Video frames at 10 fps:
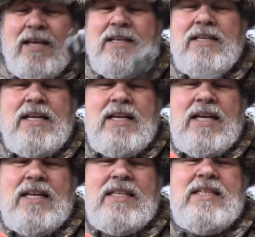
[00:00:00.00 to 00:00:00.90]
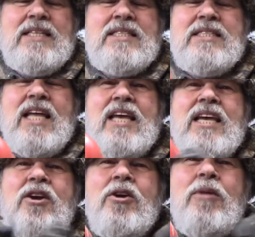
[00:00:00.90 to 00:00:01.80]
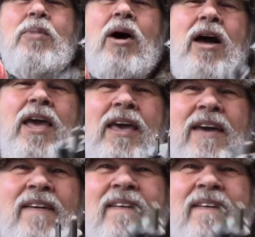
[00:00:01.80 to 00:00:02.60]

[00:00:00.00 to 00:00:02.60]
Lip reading: Look, this is the heater you buy.